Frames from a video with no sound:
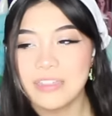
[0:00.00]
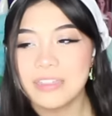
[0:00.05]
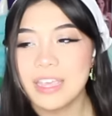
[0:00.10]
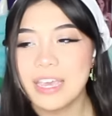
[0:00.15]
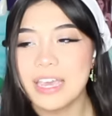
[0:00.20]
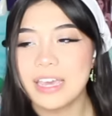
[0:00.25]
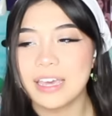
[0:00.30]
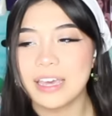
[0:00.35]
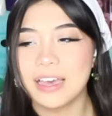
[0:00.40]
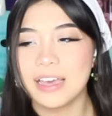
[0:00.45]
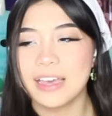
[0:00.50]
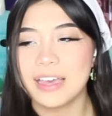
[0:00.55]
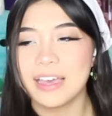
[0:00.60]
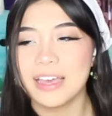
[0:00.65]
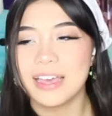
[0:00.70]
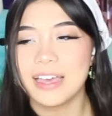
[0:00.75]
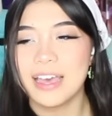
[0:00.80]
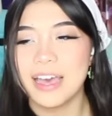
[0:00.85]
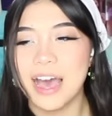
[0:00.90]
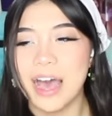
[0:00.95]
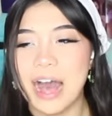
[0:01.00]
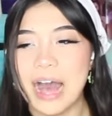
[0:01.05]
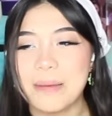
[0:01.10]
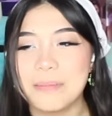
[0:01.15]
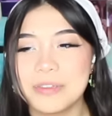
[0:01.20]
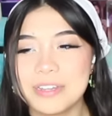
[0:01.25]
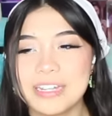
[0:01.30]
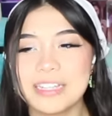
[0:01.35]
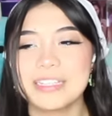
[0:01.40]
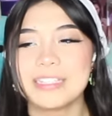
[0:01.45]
And like,
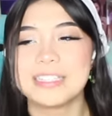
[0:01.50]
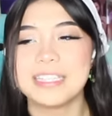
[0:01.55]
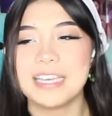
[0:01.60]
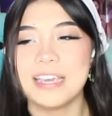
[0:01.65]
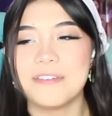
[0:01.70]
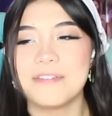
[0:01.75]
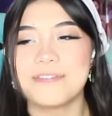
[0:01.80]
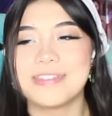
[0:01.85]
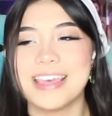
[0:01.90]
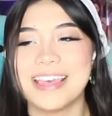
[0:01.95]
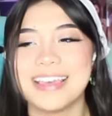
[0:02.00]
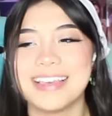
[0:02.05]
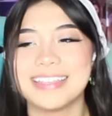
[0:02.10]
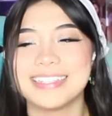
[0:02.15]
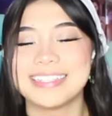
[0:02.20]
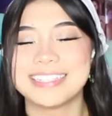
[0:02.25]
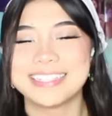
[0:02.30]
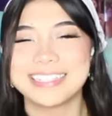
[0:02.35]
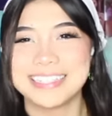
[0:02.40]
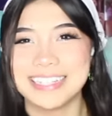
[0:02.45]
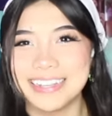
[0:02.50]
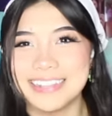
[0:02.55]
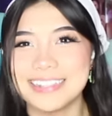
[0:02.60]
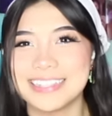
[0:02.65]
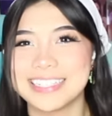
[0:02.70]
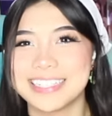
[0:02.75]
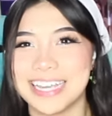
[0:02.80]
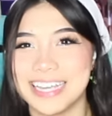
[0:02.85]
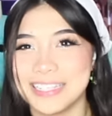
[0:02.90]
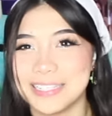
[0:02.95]
I'm gonna see if it
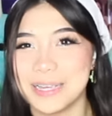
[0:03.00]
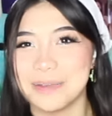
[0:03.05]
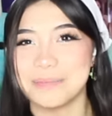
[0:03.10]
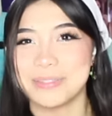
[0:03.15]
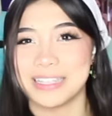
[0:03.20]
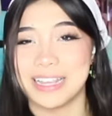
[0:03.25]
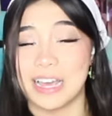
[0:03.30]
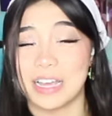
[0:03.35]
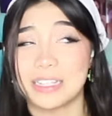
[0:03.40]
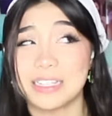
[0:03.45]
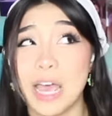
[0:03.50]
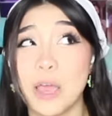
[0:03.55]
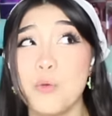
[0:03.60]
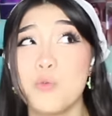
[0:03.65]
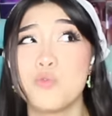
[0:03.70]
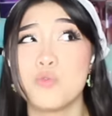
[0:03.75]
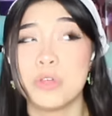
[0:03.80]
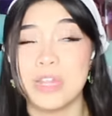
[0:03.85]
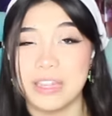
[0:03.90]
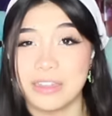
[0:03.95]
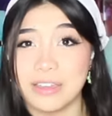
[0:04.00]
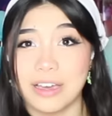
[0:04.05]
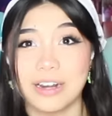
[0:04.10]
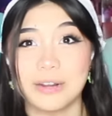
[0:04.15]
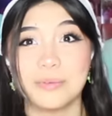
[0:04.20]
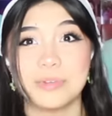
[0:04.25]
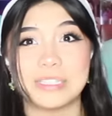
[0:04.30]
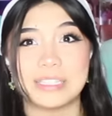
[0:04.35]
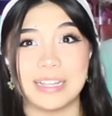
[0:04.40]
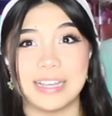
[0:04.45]
still stands up to that, because I really
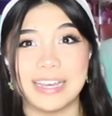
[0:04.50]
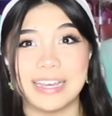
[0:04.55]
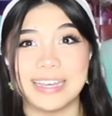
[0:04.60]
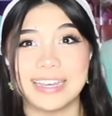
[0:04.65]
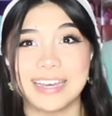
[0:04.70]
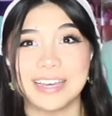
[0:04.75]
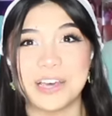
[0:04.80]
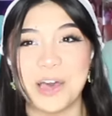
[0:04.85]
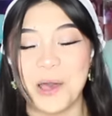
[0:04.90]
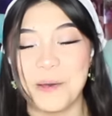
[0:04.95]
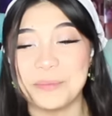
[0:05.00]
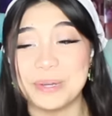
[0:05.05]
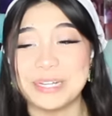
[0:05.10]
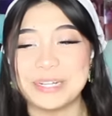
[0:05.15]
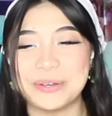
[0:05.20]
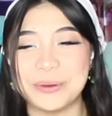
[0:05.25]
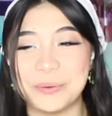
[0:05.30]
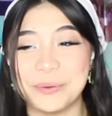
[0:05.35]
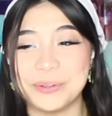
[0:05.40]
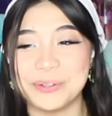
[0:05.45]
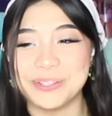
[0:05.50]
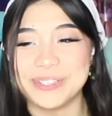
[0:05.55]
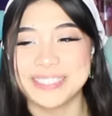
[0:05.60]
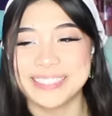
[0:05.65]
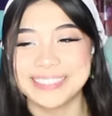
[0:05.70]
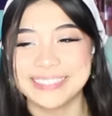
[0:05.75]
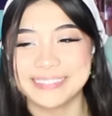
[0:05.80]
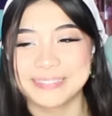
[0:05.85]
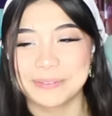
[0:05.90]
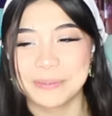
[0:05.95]
thought it was like comedy gold.